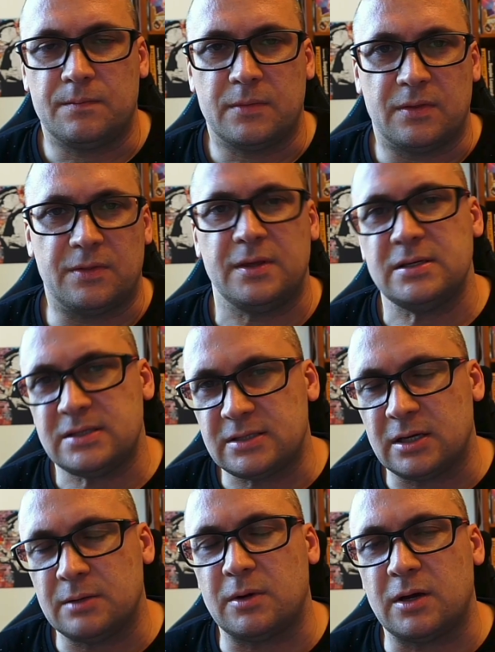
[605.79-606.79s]
This
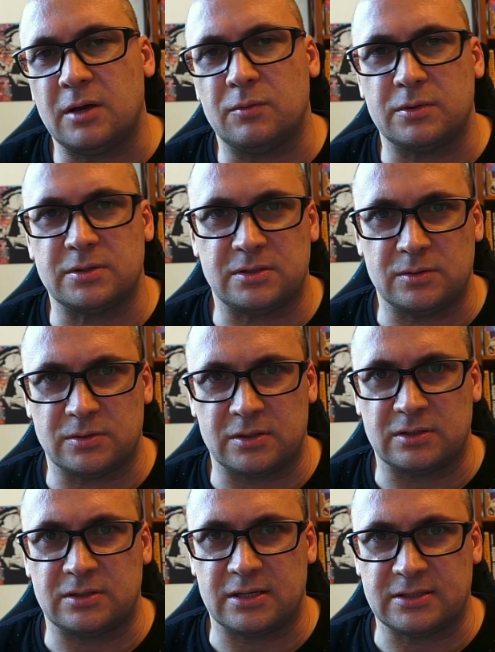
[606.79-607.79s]
time I was
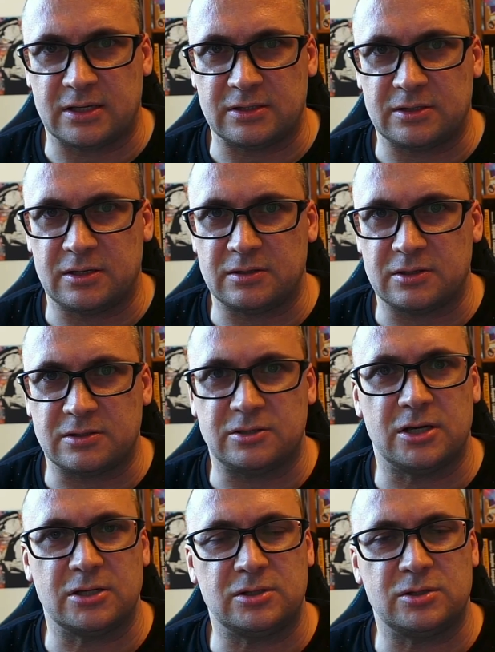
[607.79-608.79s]
using test containers
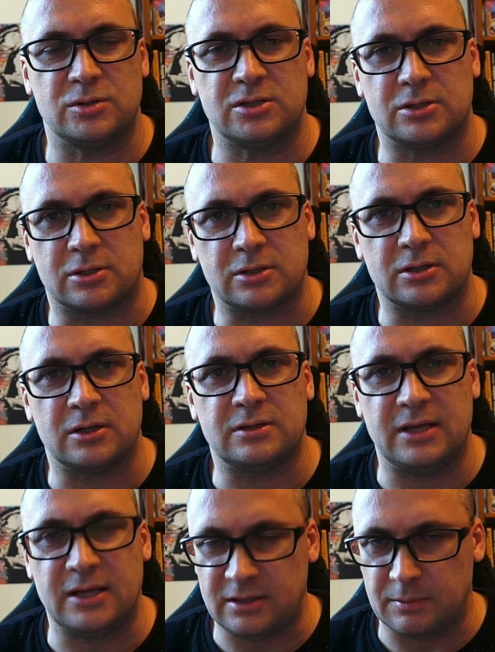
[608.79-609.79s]
just to start a
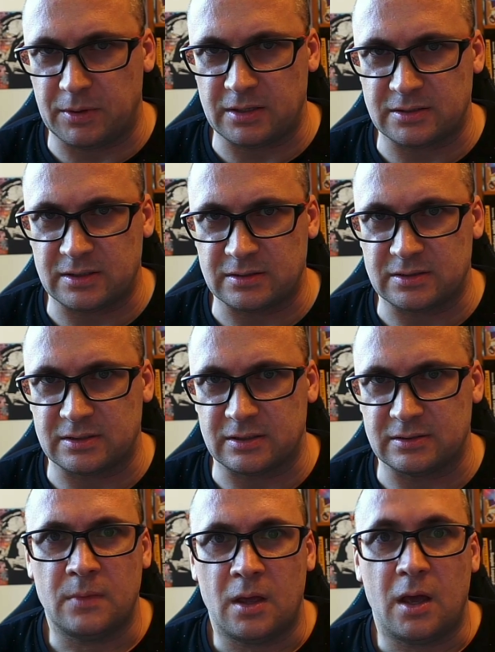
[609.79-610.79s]
database instance.